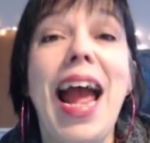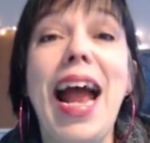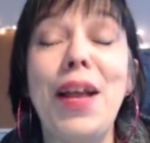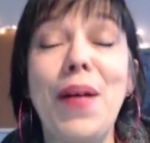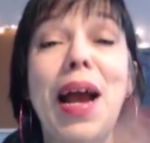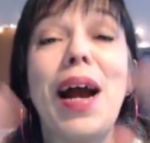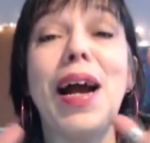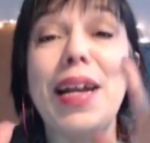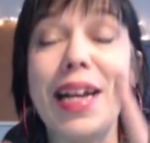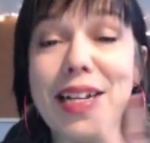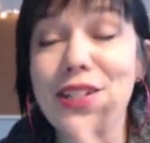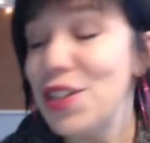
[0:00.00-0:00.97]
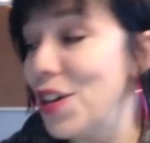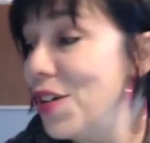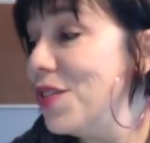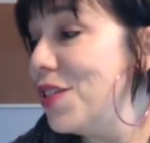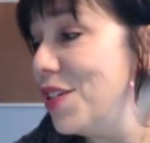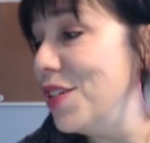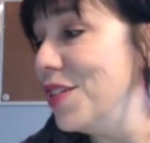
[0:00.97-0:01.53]
Anyway, I had
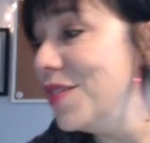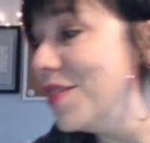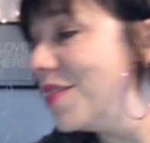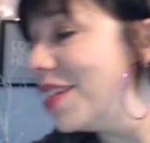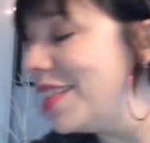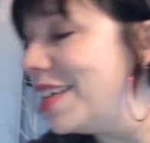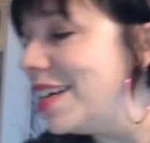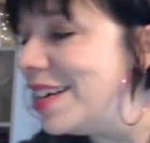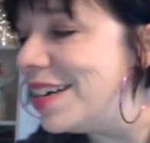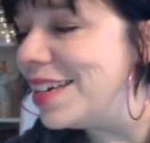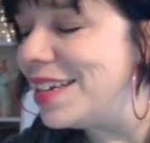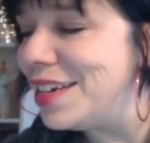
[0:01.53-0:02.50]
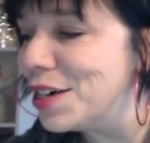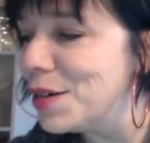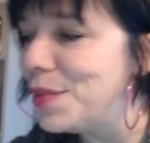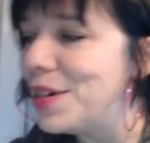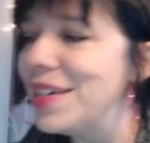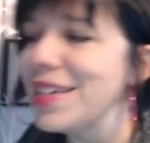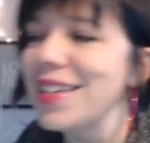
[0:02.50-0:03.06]
showed you the
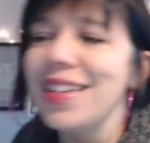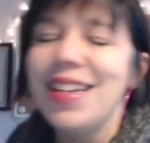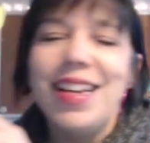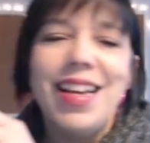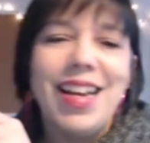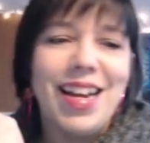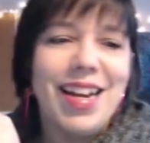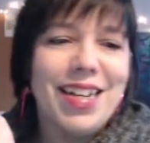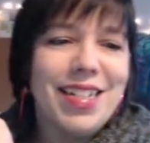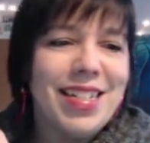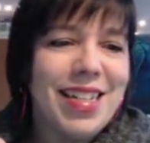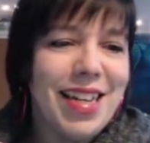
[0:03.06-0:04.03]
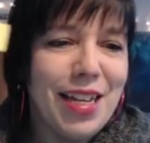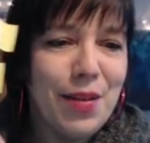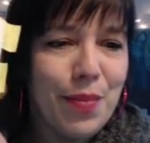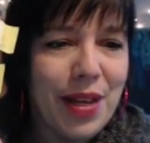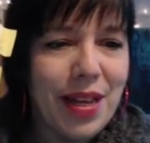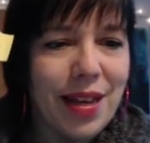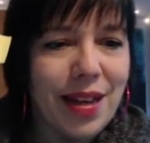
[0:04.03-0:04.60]
yearbook and it
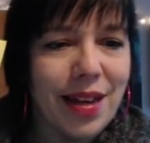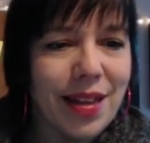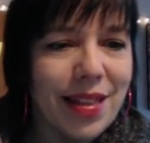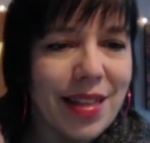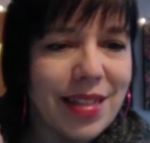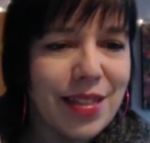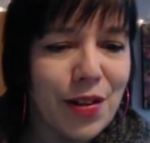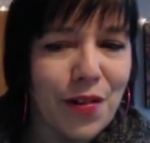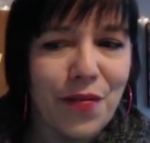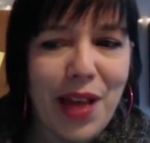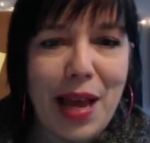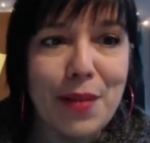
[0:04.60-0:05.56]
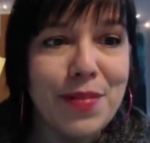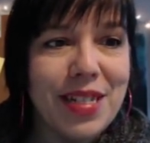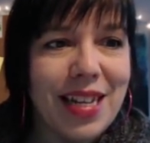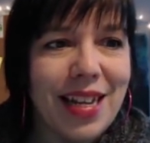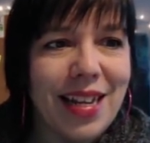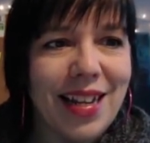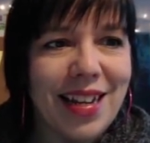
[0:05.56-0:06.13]
being this sort of
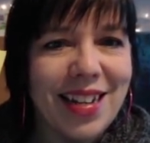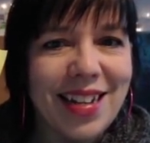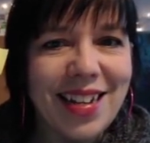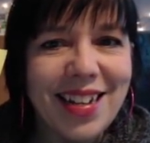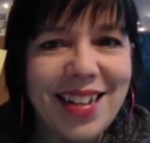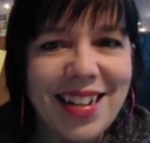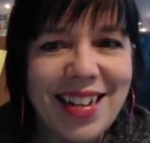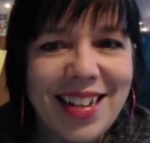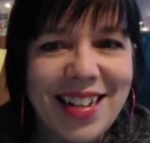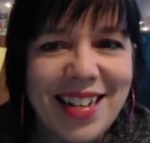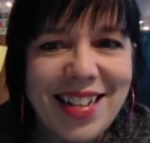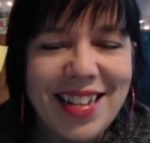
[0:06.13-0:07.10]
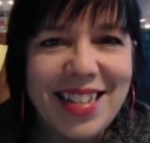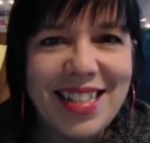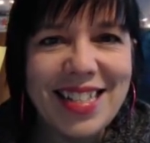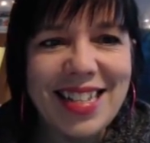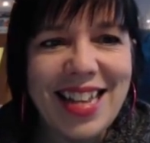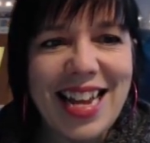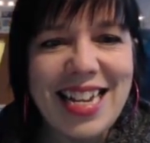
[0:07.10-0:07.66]
empty
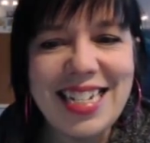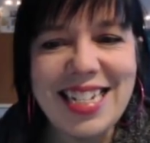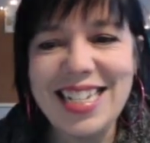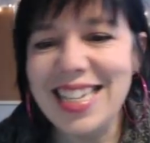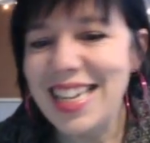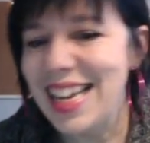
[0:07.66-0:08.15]
slate